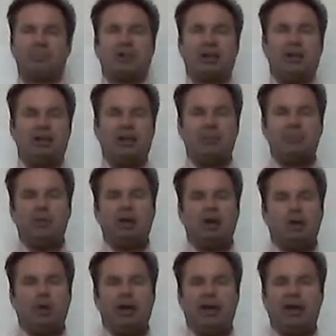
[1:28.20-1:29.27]
let me
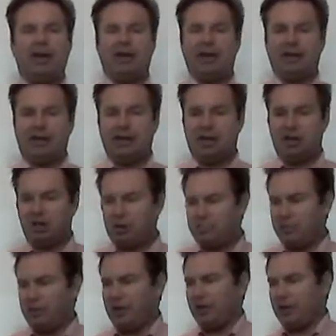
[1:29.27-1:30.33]
go ahead and
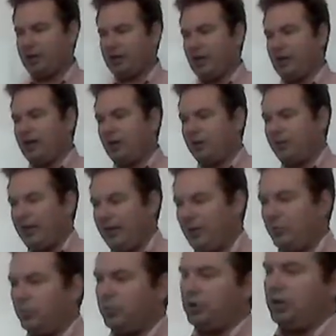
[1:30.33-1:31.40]
explain how
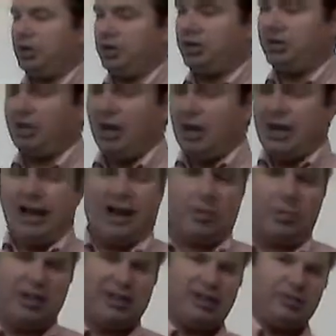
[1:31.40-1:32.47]
that works. I
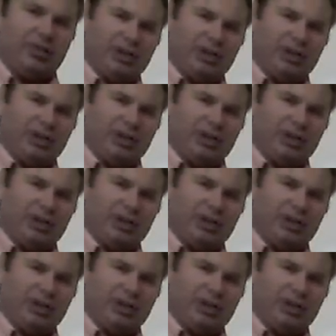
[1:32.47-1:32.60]
want to give a